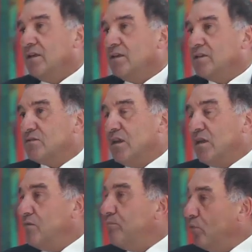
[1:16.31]
is
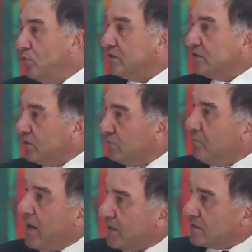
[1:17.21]
the importance
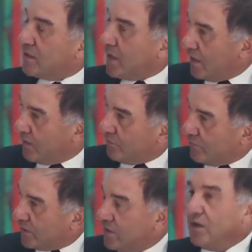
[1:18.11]
that banks
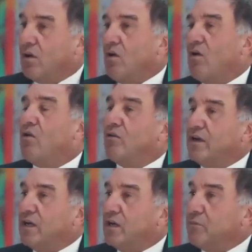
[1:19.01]
have
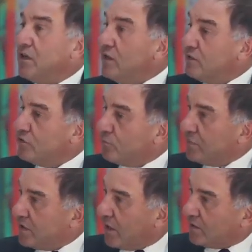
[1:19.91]
on,
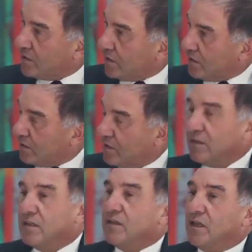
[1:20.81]
intermediating,
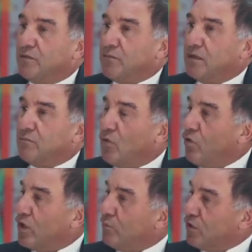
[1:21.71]

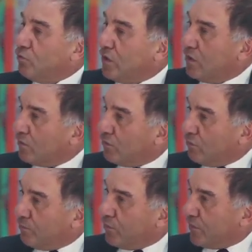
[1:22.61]
money between a
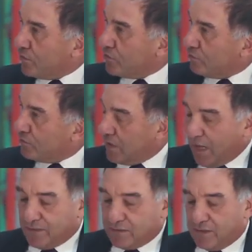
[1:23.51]
corporation
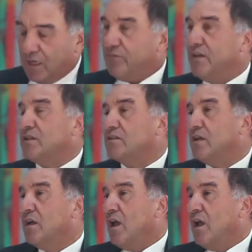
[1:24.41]
and savings.